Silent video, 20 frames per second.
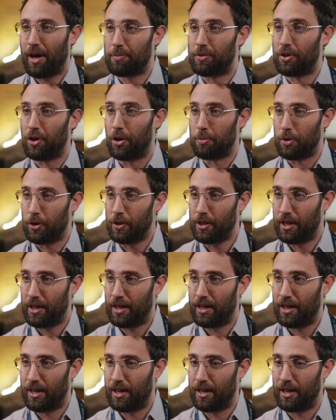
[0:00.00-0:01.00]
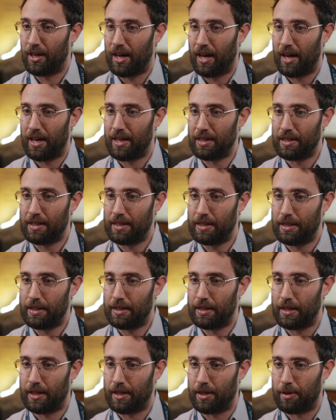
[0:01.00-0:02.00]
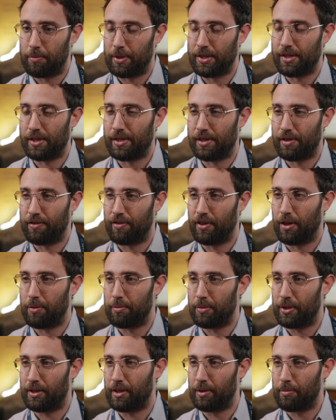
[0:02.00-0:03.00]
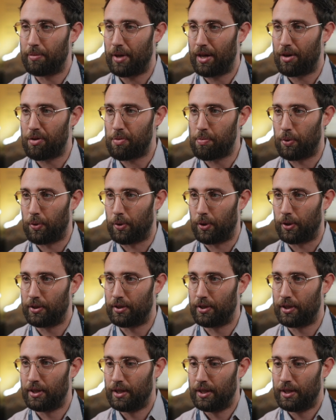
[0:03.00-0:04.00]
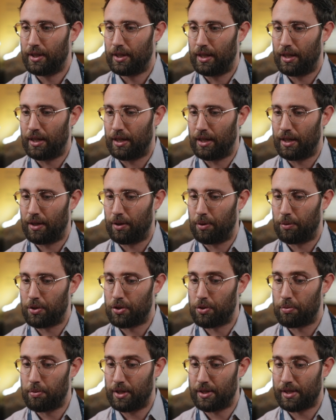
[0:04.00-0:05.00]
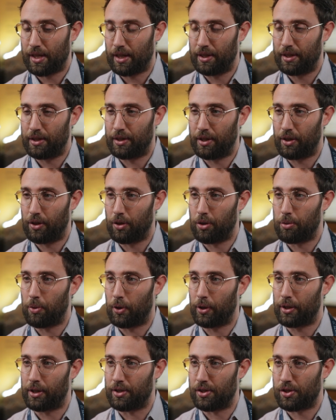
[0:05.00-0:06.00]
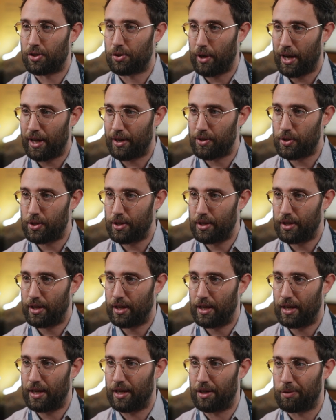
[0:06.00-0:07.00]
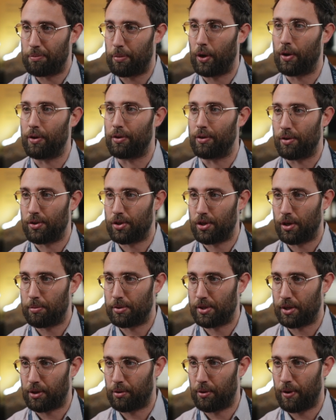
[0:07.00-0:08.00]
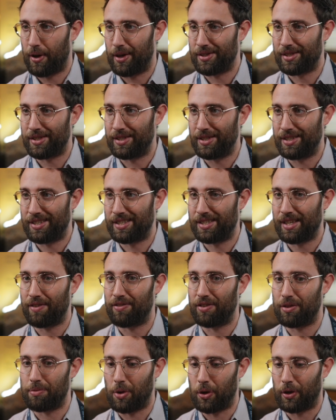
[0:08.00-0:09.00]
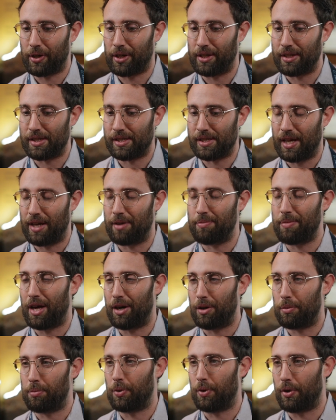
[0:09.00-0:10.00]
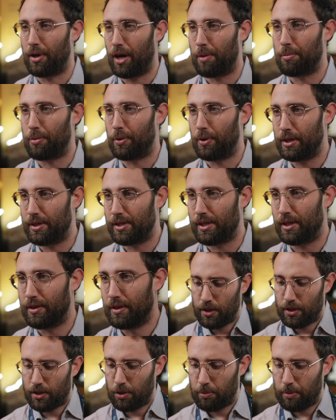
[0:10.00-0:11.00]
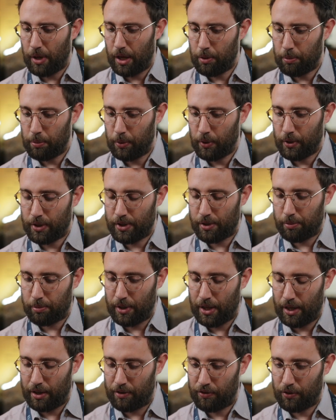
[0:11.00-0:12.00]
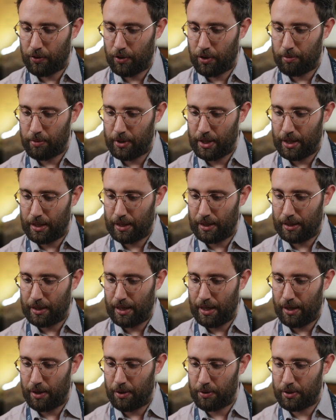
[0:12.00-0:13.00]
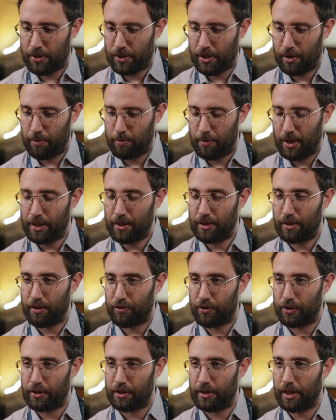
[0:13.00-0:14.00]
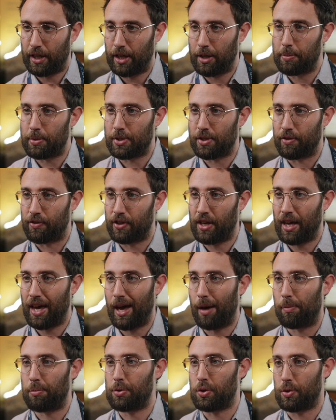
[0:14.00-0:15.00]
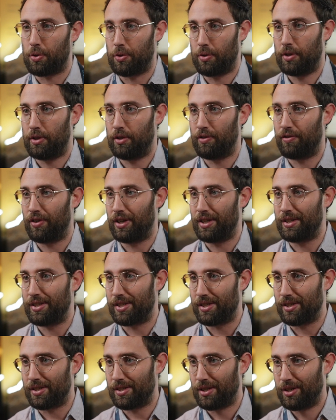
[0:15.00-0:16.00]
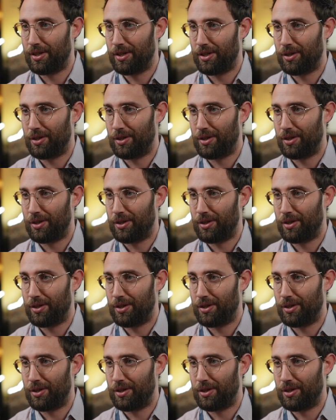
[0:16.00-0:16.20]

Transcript: I'm Tomer. Uh, I lead uh, business development at Matterport, uh, which means I lead the go-to-market strategy and partnerships across the seven markets that Matterport operates in. So Matterport is a platform that allows many different types of capture devices,